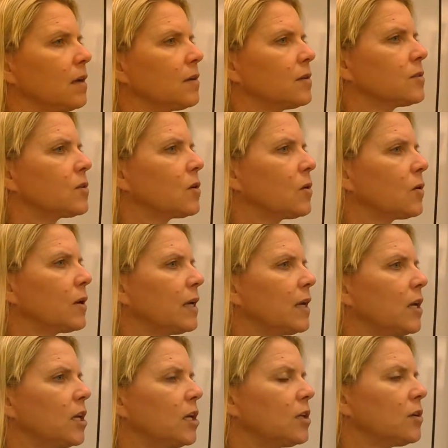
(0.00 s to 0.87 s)
So
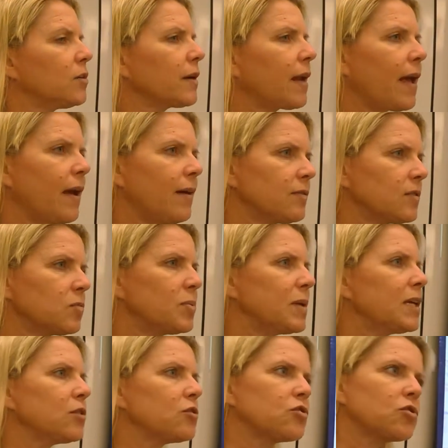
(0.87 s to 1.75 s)
you don't have to
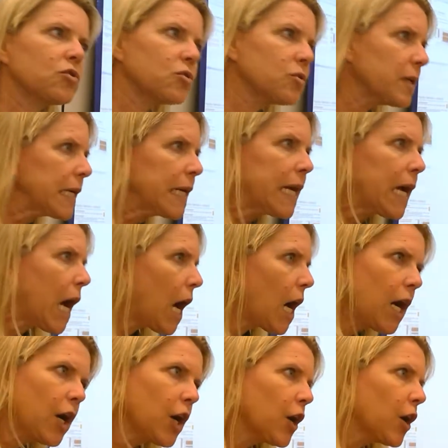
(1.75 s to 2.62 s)
be a tree
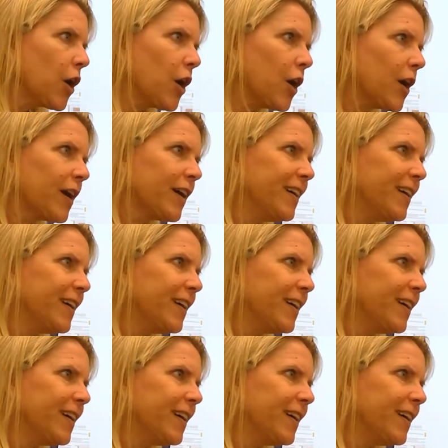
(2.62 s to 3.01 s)
hugger.